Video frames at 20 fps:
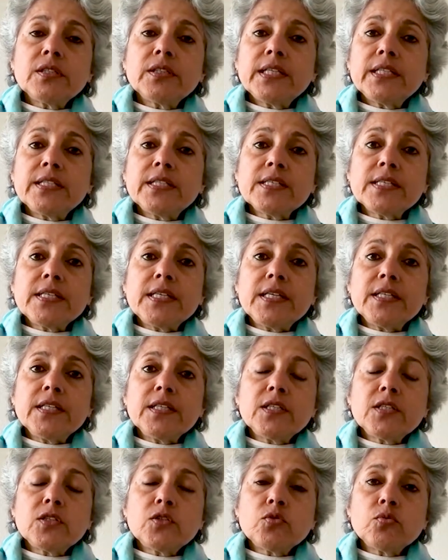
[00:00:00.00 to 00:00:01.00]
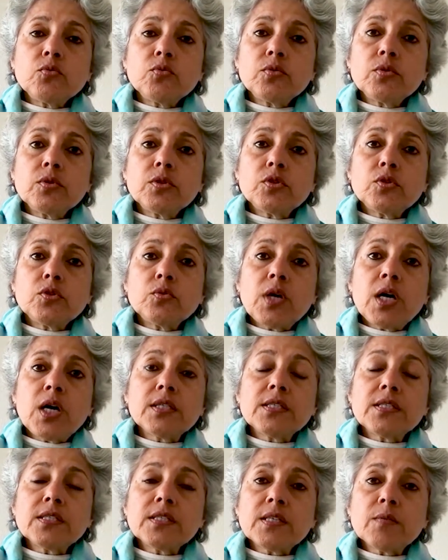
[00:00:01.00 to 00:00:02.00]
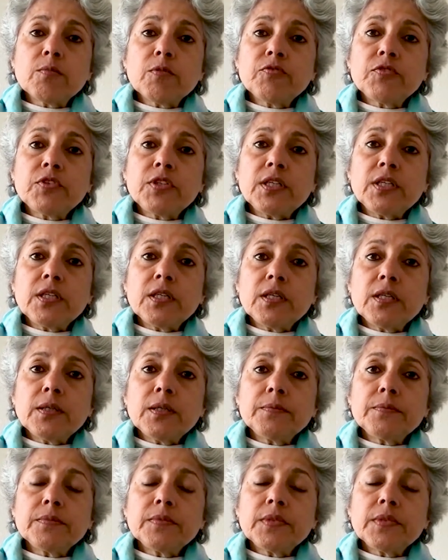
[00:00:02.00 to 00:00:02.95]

that is needed to, to answer some of the uh,